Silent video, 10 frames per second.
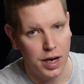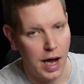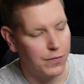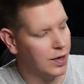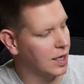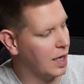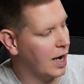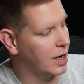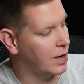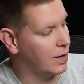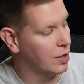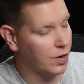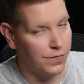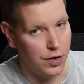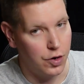and I really like the
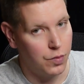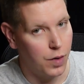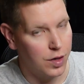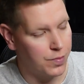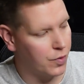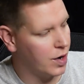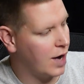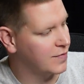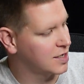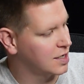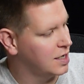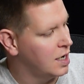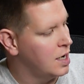look of the new motherboard, obviously.